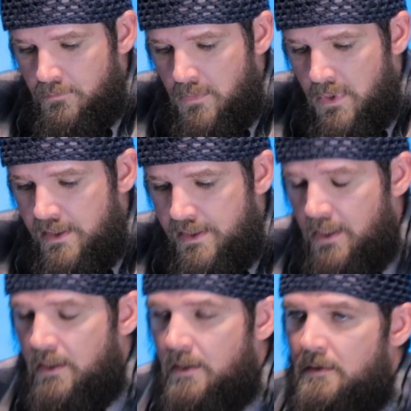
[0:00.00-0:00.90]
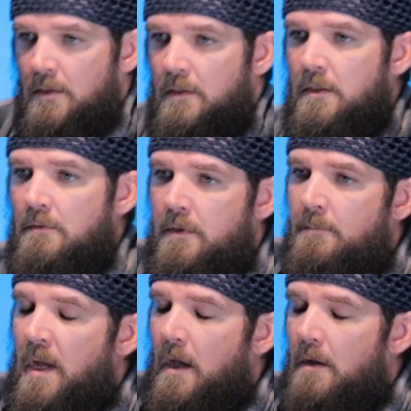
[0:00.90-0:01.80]
and it's like you and
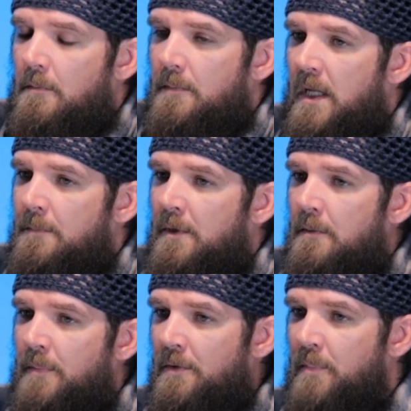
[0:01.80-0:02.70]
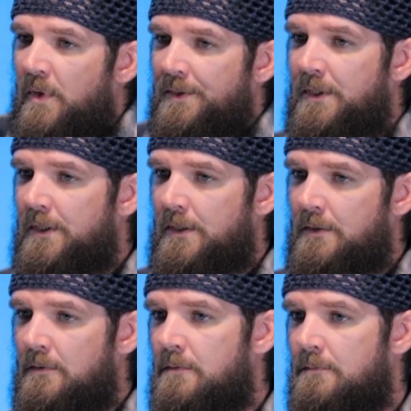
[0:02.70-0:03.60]
your neighbor both
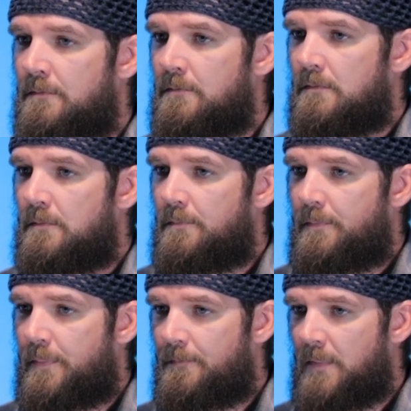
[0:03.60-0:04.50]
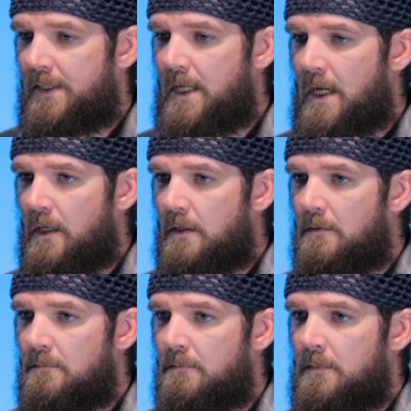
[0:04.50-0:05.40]
building a deck.
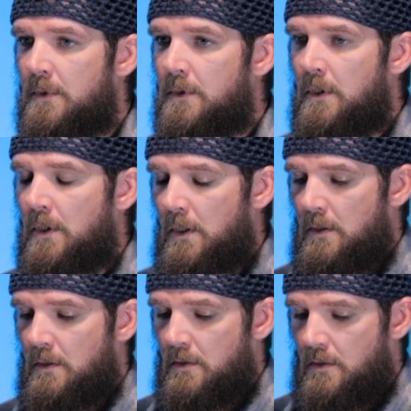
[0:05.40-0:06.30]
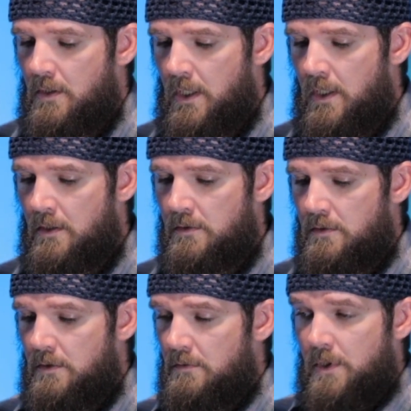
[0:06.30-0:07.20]

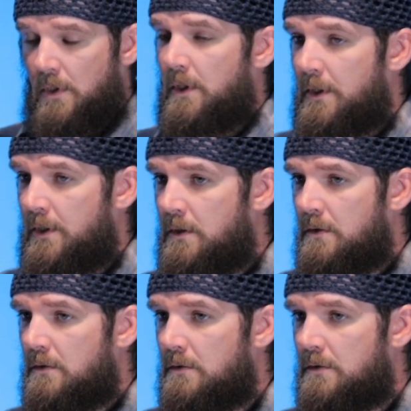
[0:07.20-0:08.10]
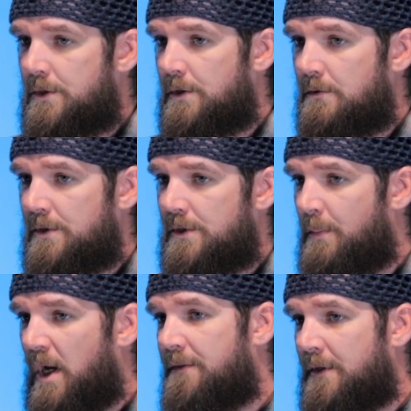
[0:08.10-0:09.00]
And you could choose to
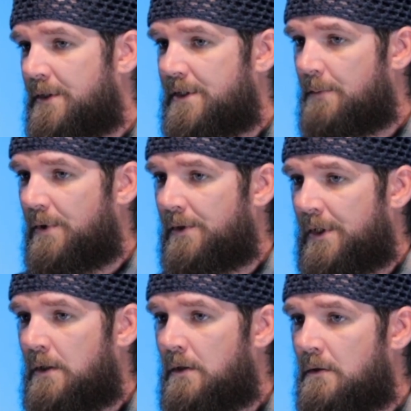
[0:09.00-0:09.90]
buy things separately.